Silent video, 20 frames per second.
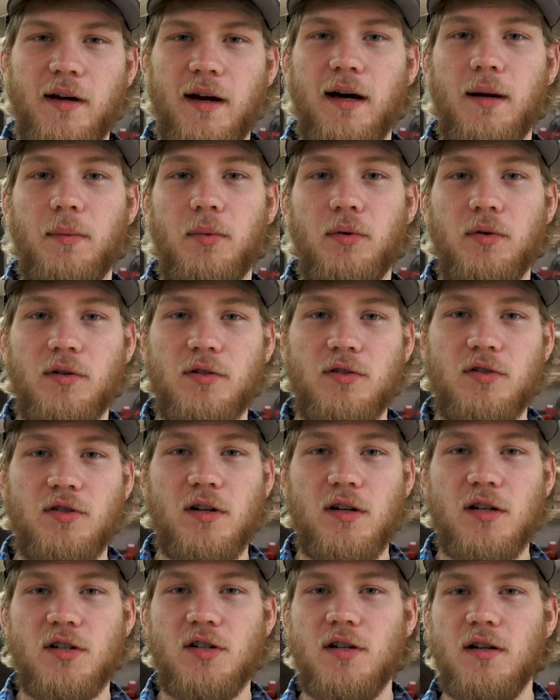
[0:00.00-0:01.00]
Catapult
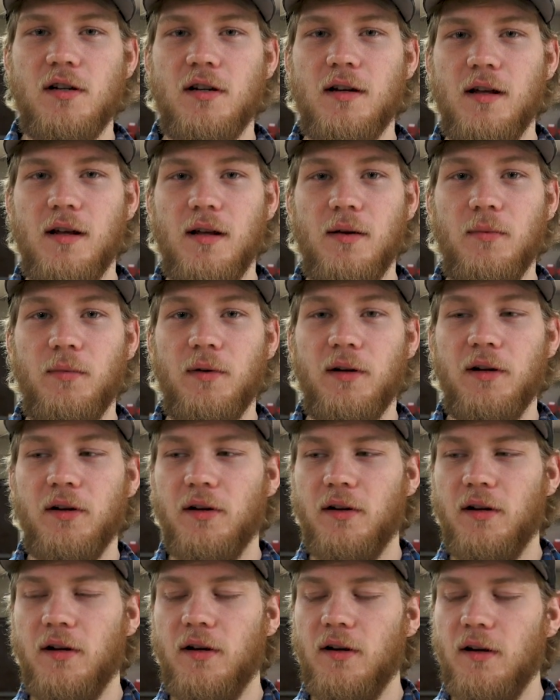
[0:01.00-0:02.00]
Construction, and we
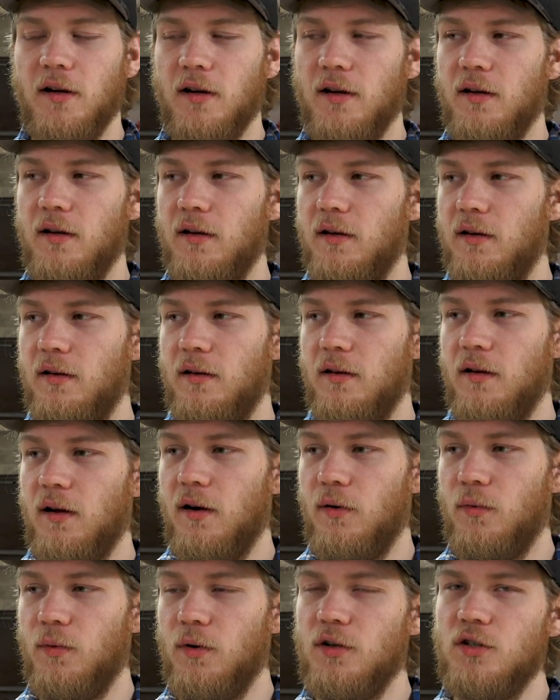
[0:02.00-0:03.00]
are here in
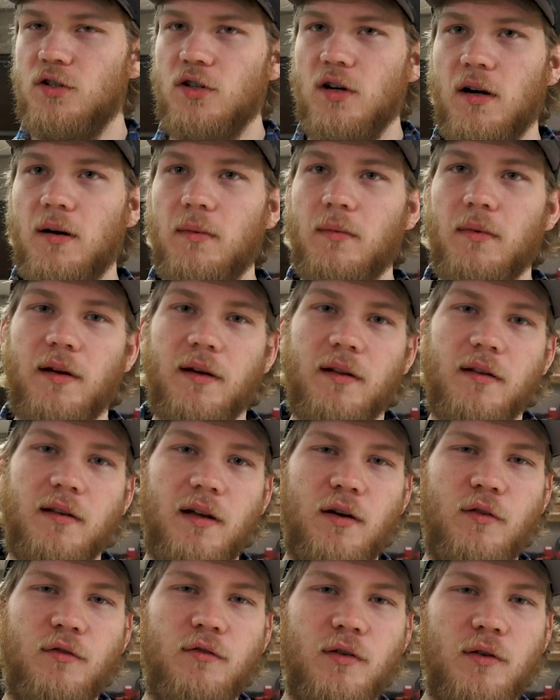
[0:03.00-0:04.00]
our workshop at
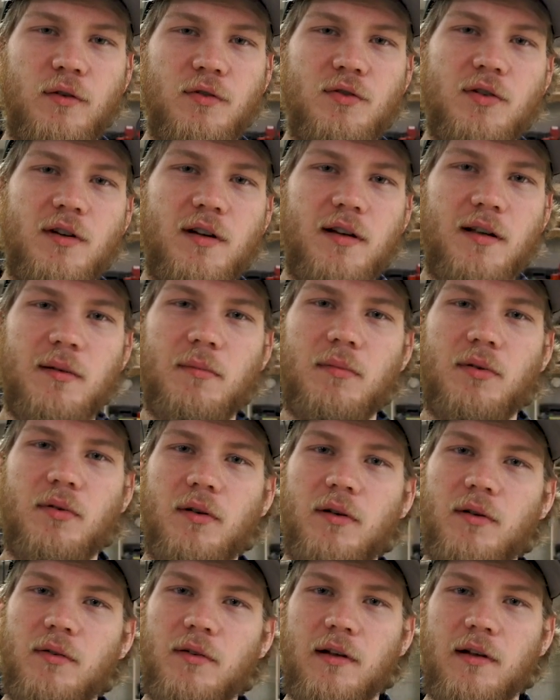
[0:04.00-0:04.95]
the Outflow Training and Employment